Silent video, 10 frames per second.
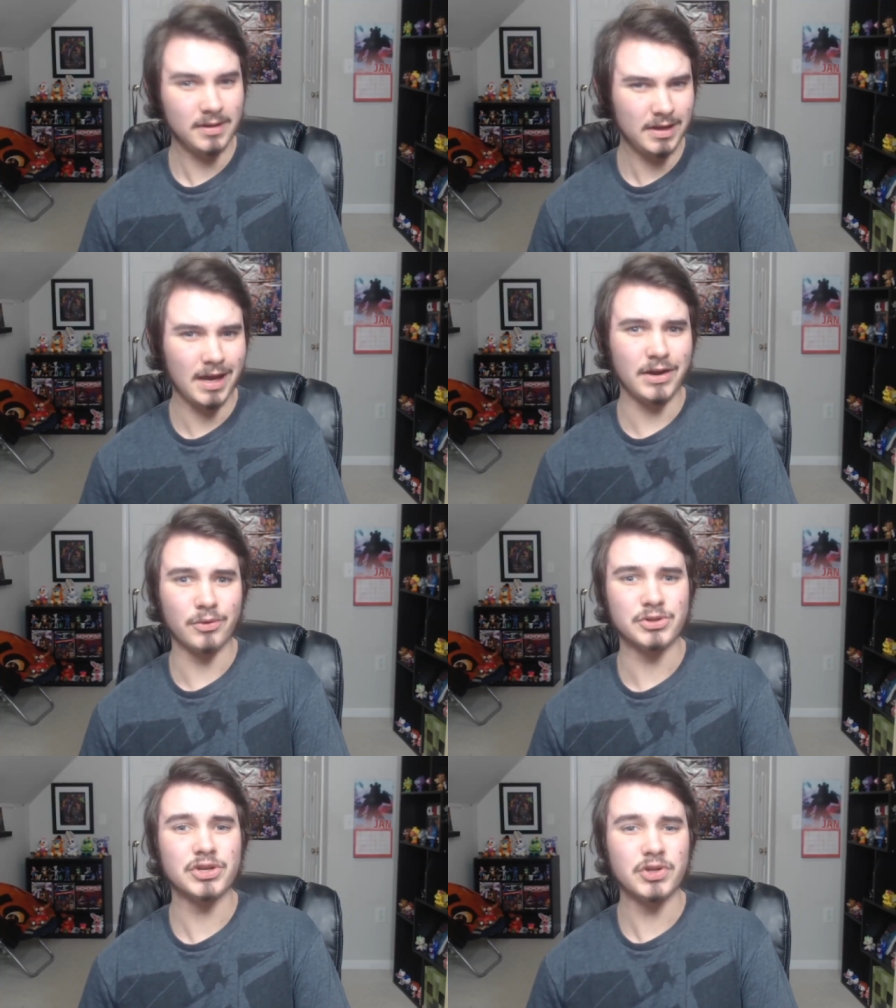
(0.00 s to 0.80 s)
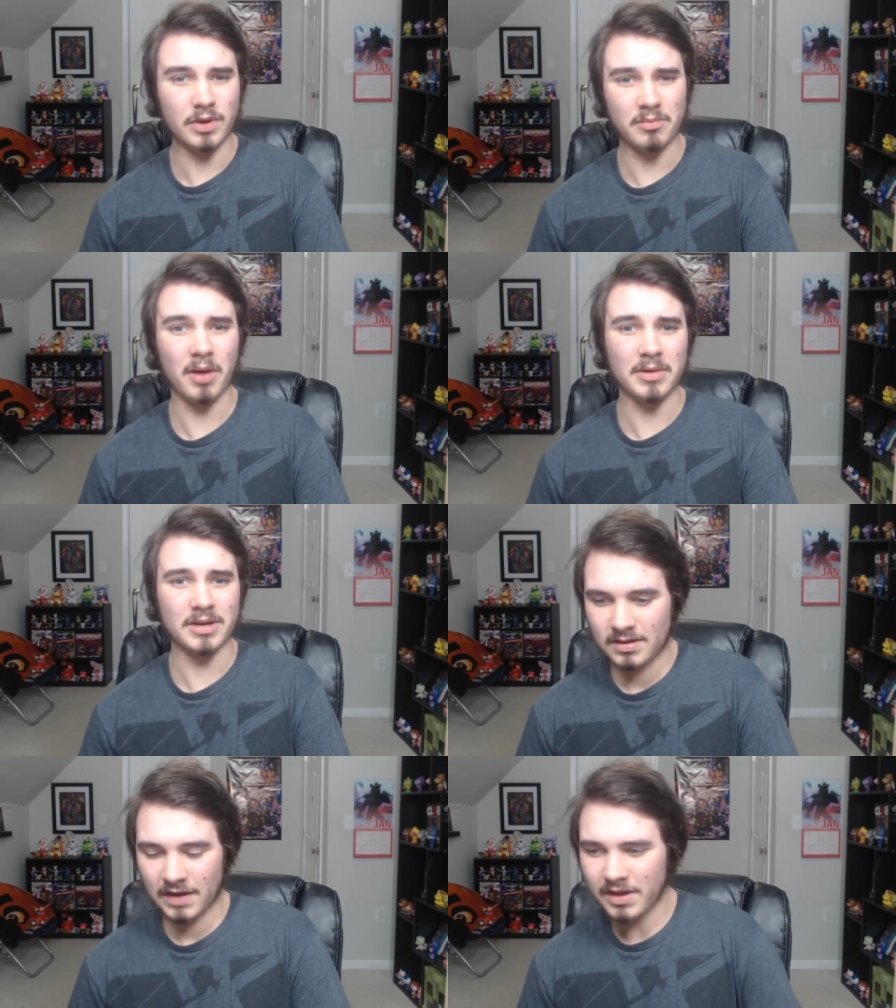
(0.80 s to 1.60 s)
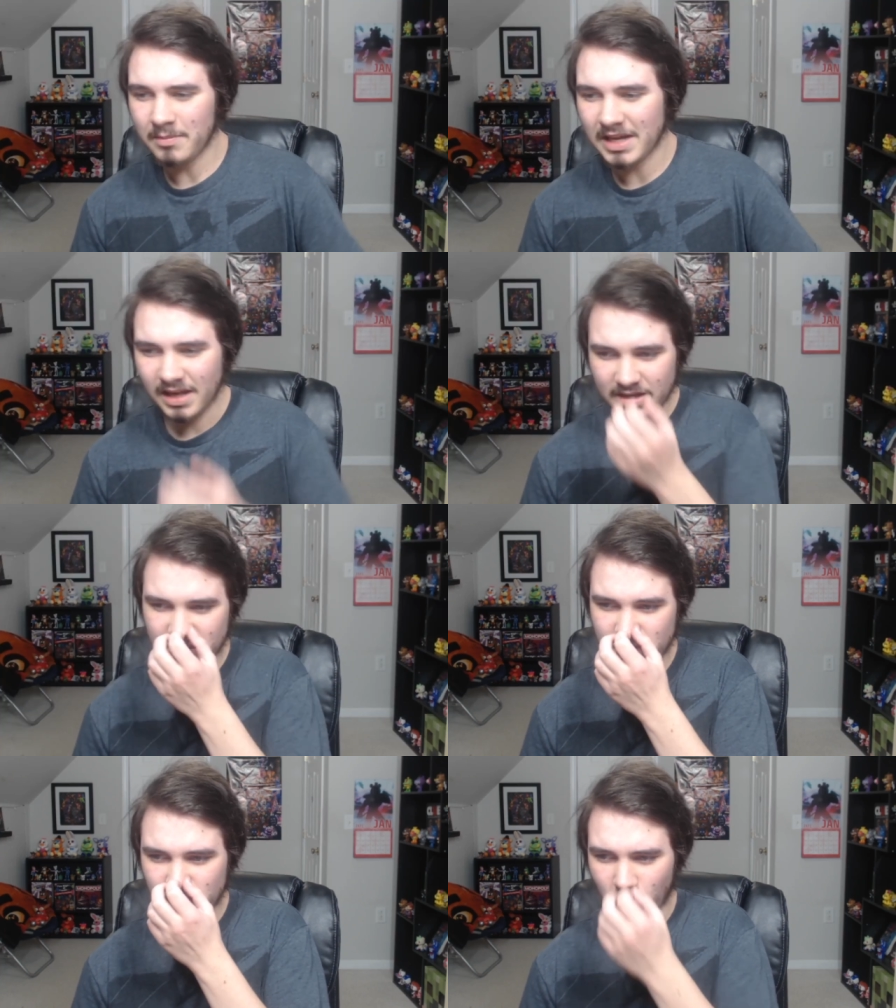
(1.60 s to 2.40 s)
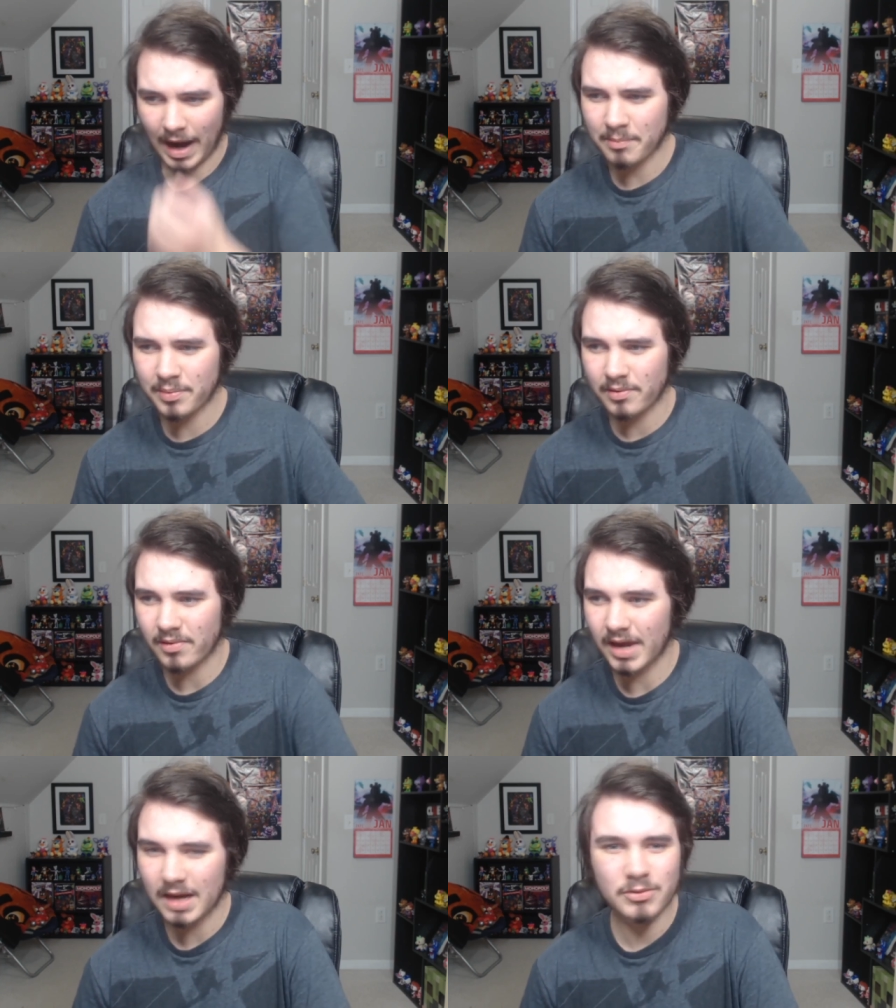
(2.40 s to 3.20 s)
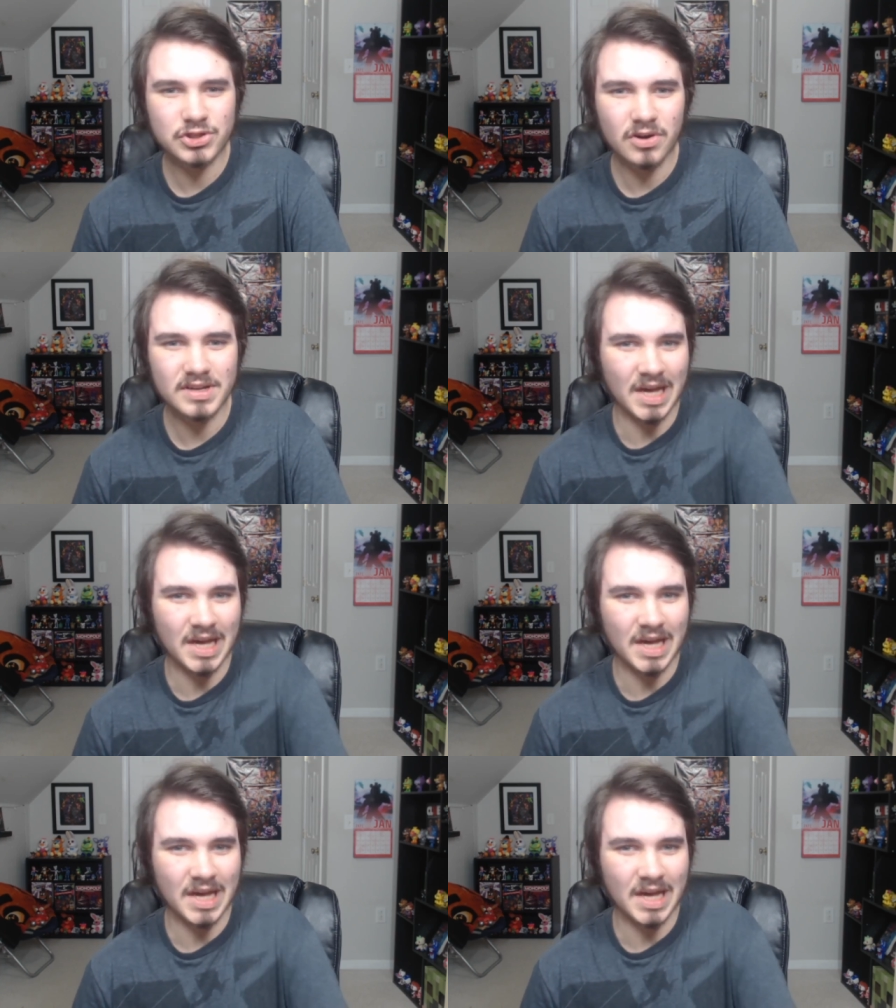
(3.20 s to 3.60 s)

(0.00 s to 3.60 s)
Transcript: Yeah, no, Security Puppet. Have they made, like, scrap animatronics?